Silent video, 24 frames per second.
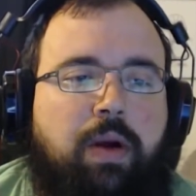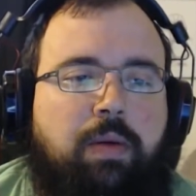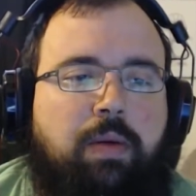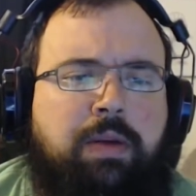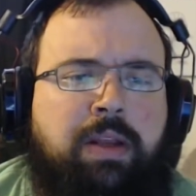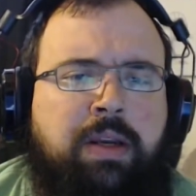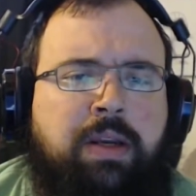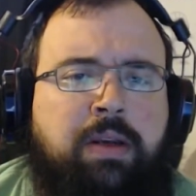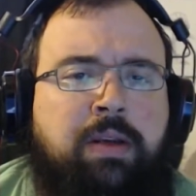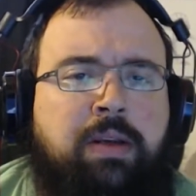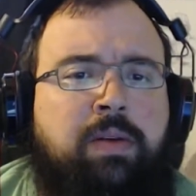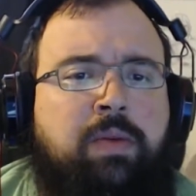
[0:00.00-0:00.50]
I
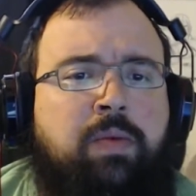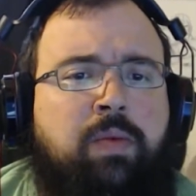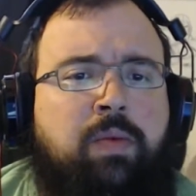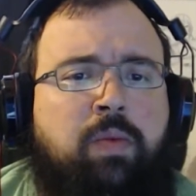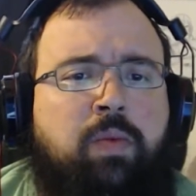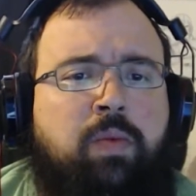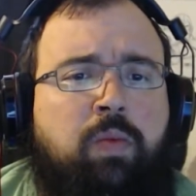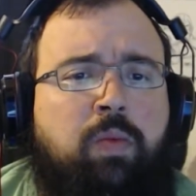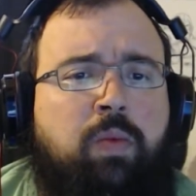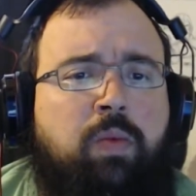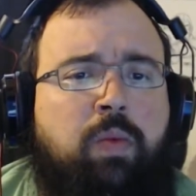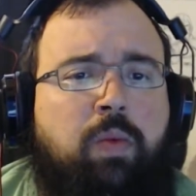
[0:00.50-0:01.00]
mean,
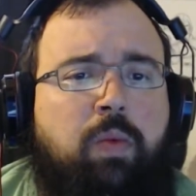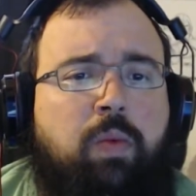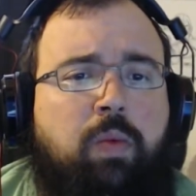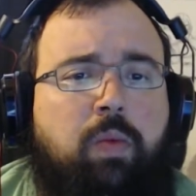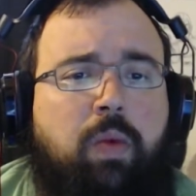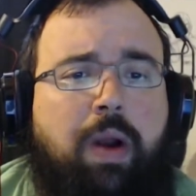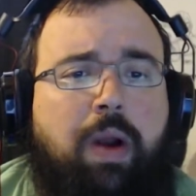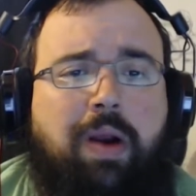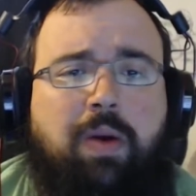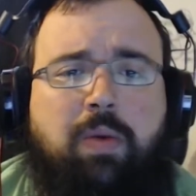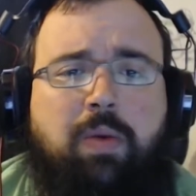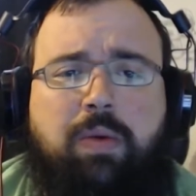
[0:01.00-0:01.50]

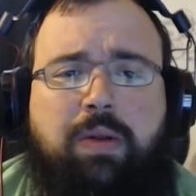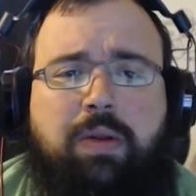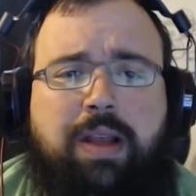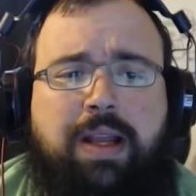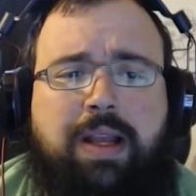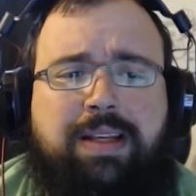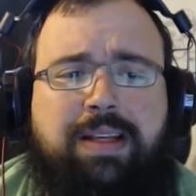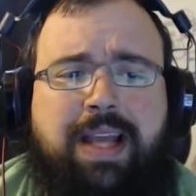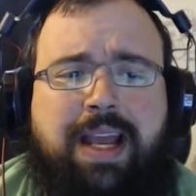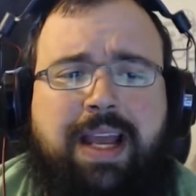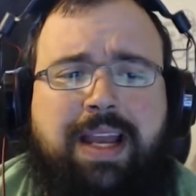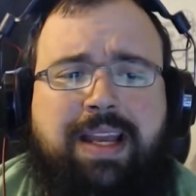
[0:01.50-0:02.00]
where
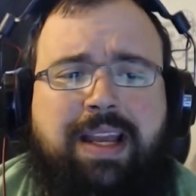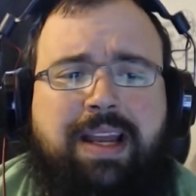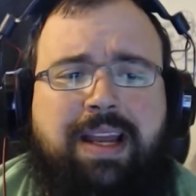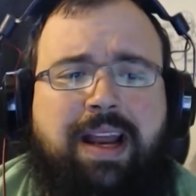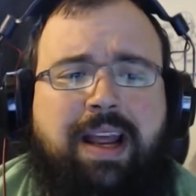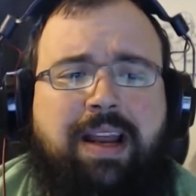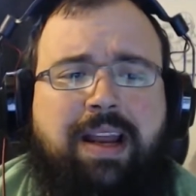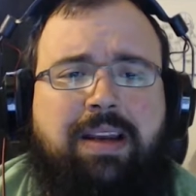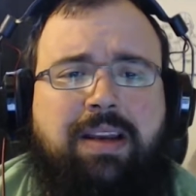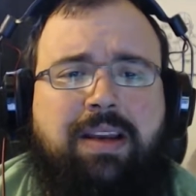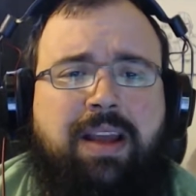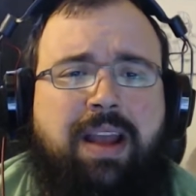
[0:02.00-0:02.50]
would they take it,
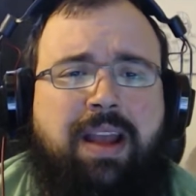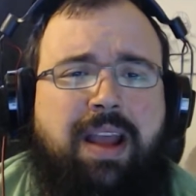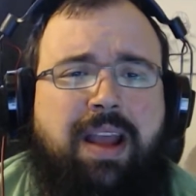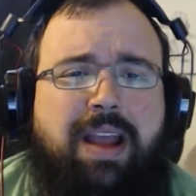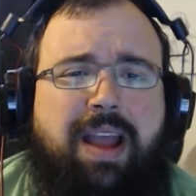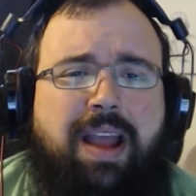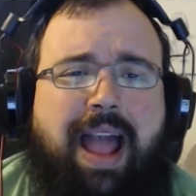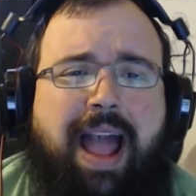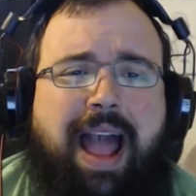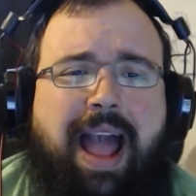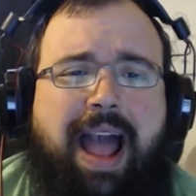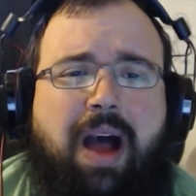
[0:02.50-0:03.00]
and
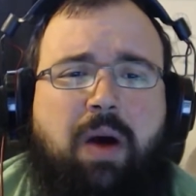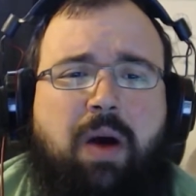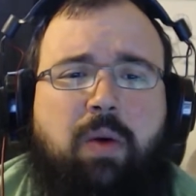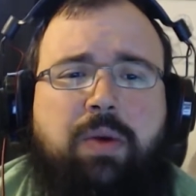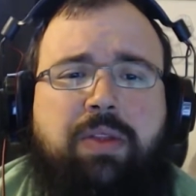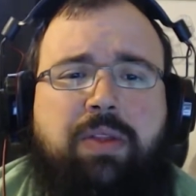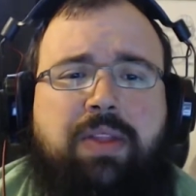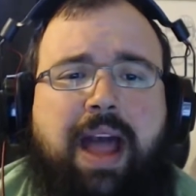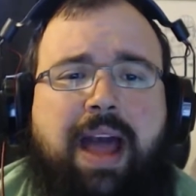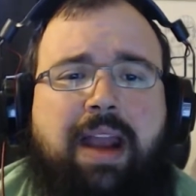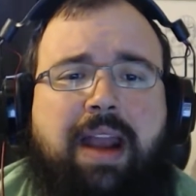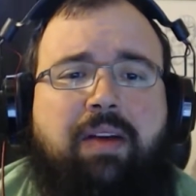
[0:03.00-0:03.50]
how
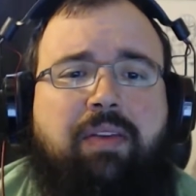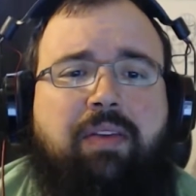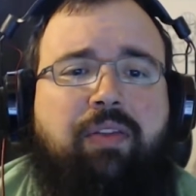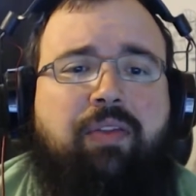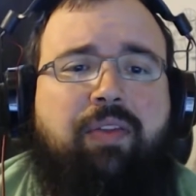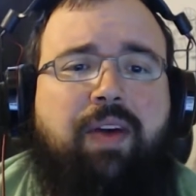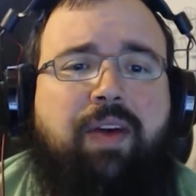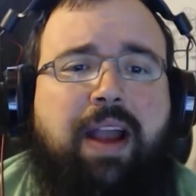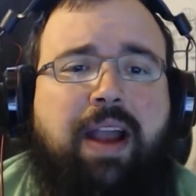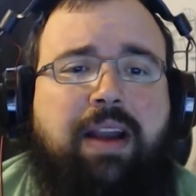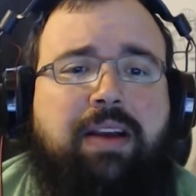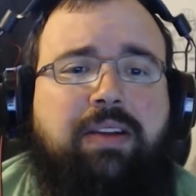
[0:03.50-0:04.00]
would that
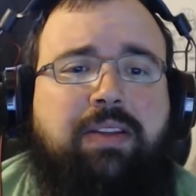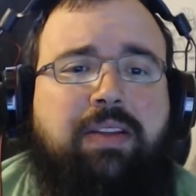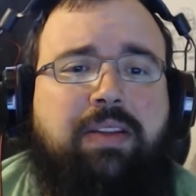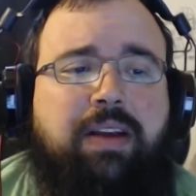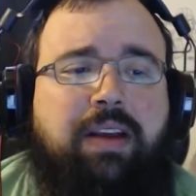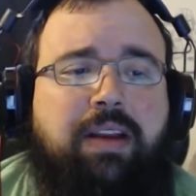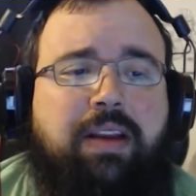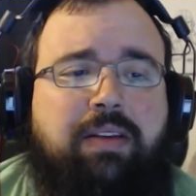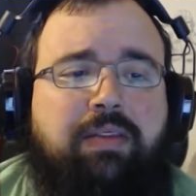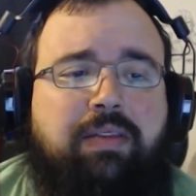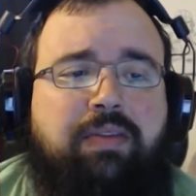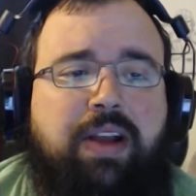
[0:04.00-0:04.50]
affect the
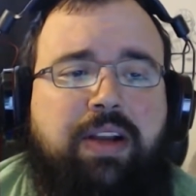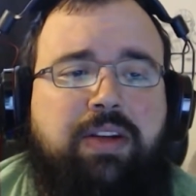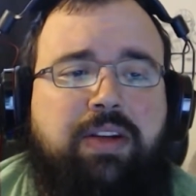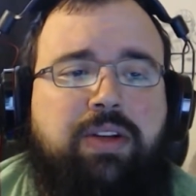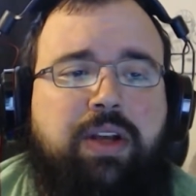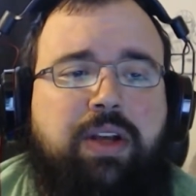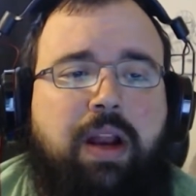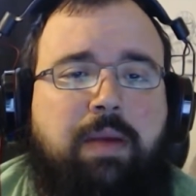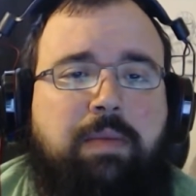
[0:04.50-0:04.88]
convention?